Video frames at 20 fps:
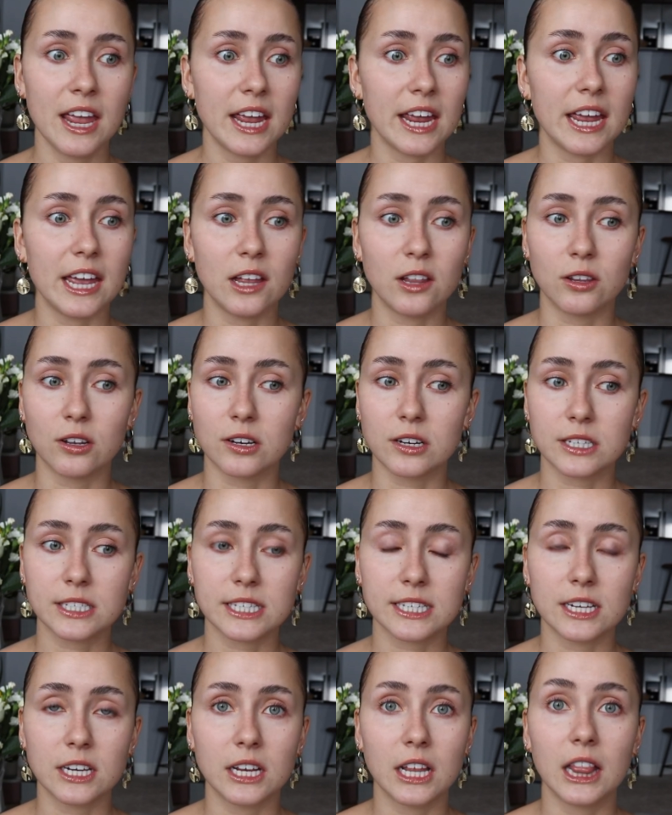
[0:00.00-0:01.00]
It
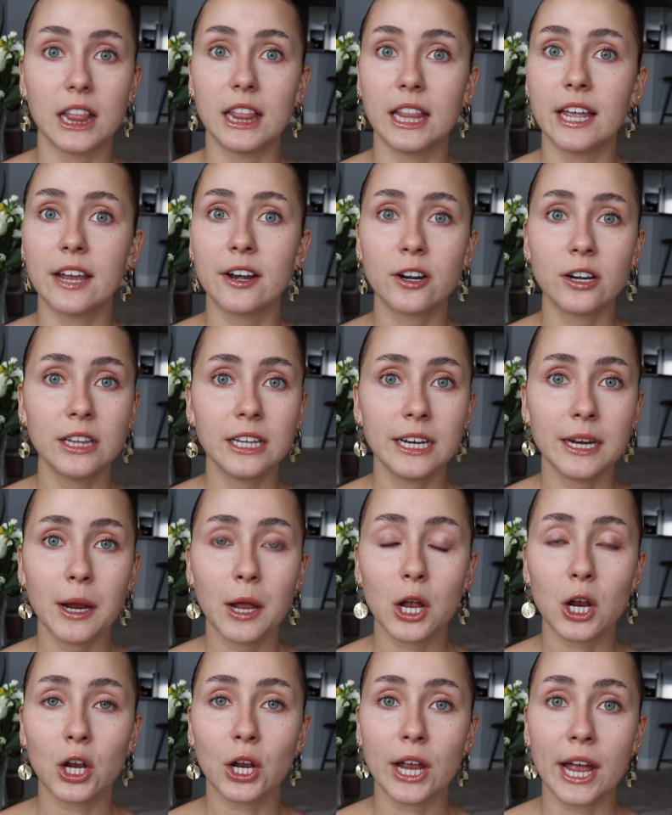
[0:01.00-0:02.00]
looks literally
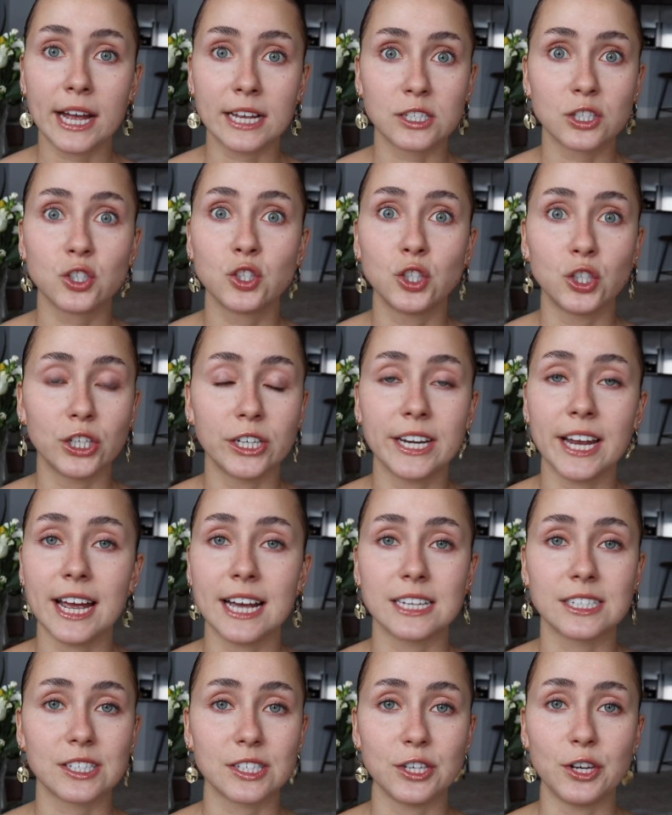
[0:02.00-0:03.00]
as good
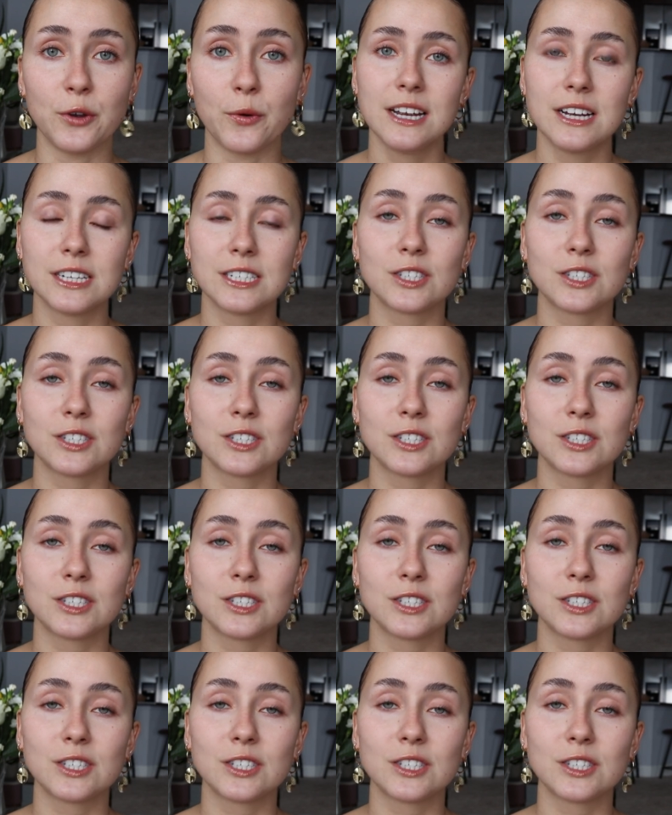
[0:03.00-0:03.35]
as new.